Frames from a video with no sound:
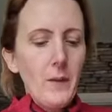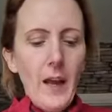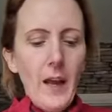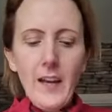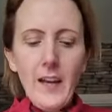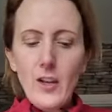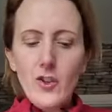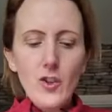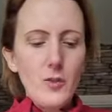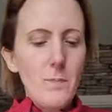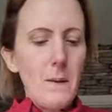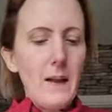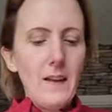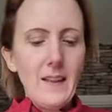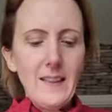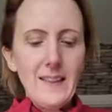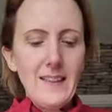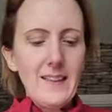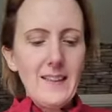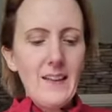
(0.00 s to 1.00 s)
and it just
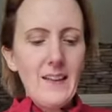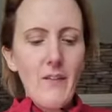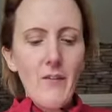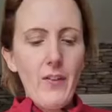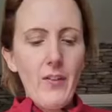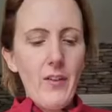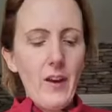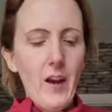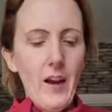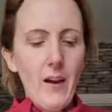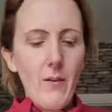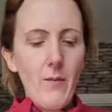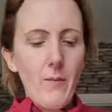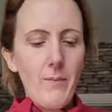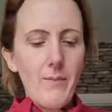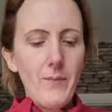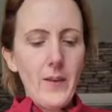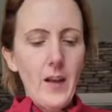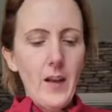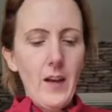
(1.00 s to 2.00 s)
balances everything
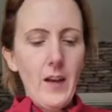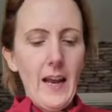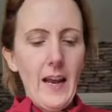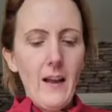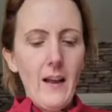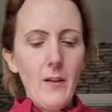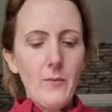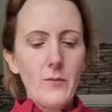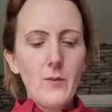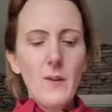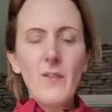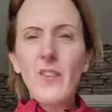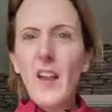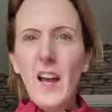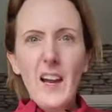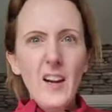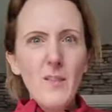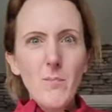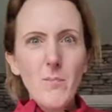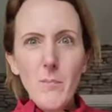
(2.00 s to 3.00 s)
out, and it helps with
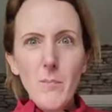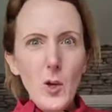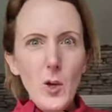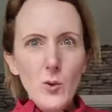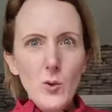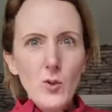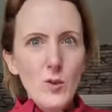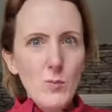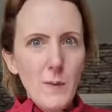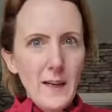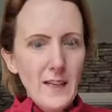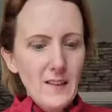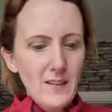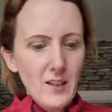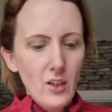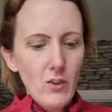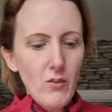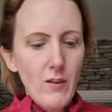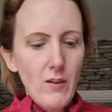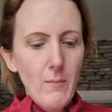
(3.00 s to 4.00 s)
like mood swings
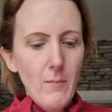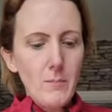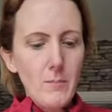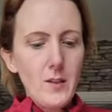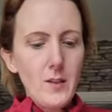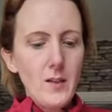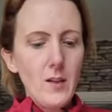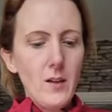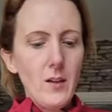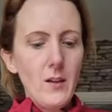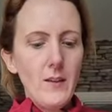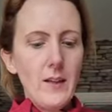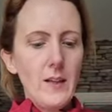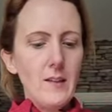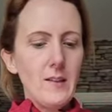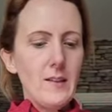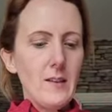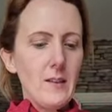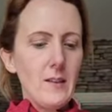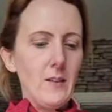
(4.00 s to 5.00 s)
and cramps and all
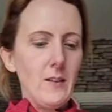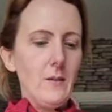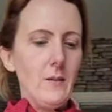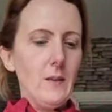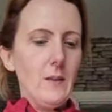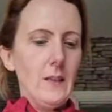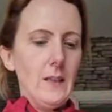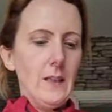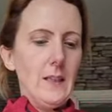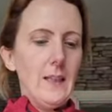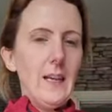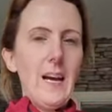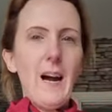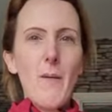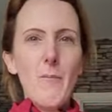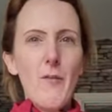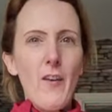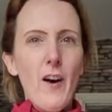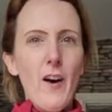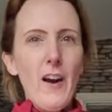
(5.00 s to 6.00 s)
that. So
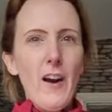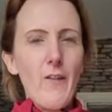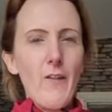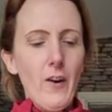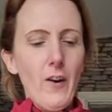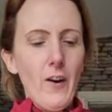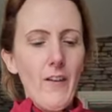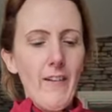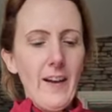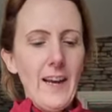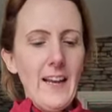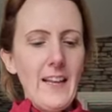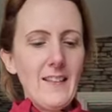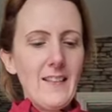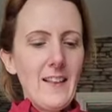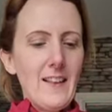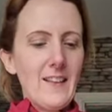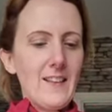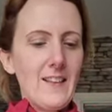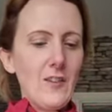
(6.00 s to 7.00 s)
I'm 44, I
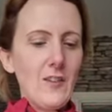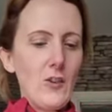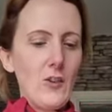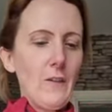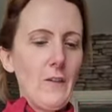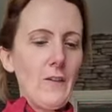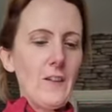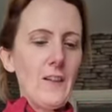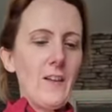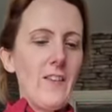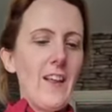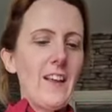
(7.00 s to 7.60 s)
need this stuff, so